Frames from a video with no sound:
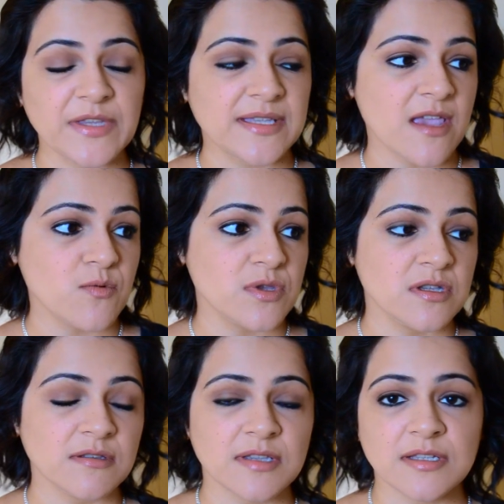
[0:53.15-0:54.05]
say
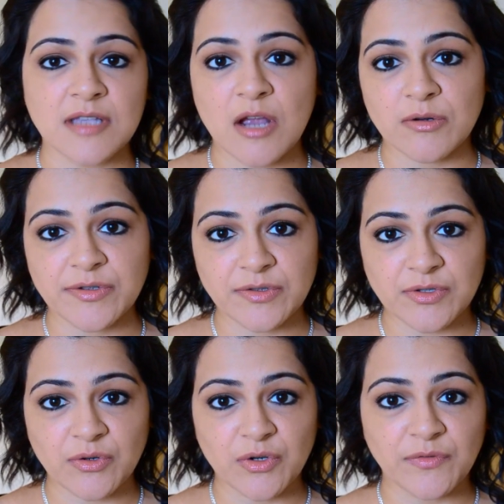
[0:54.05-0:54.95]
within 6 hours or
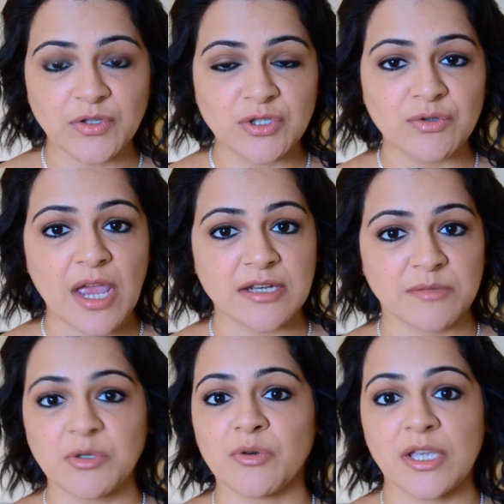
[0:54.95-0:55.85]
so, if you do end
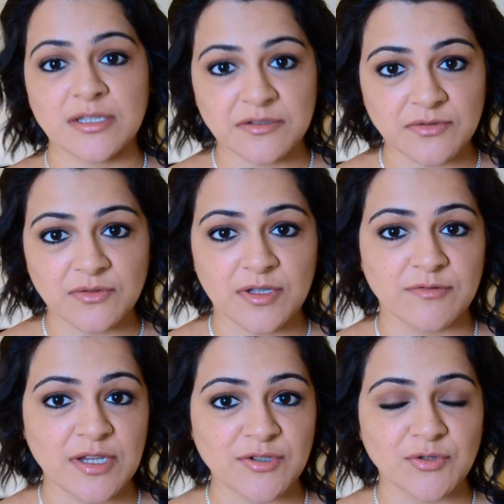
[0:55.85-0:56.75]
up going to the
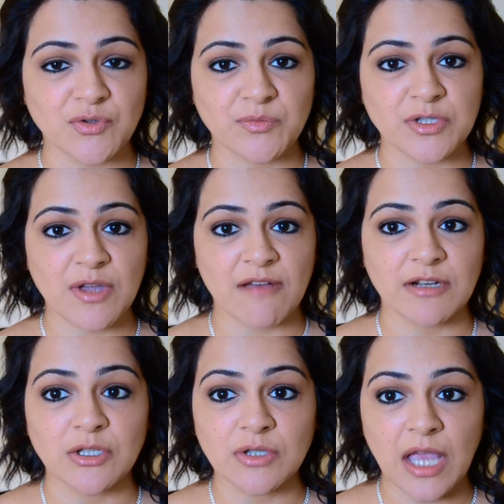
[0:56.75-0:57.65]
restroom to have a
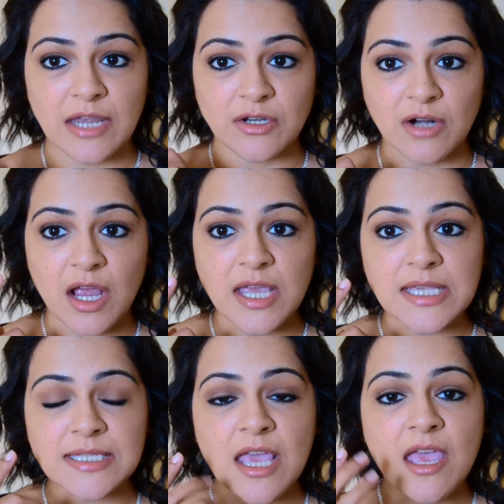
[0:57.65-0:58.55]
look at your
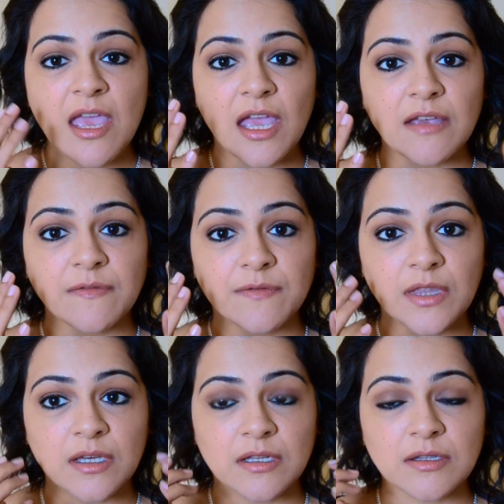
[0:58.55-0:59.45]
eyes, if
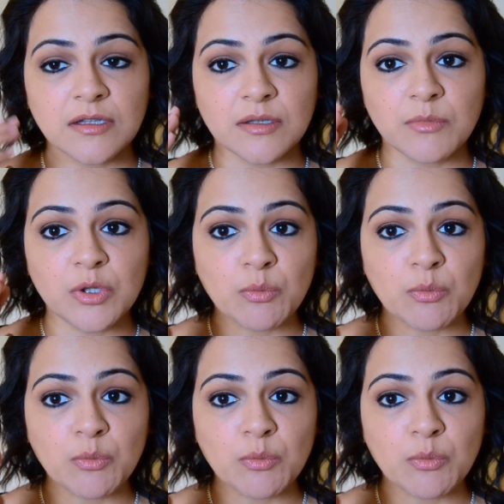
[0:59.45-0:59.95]
the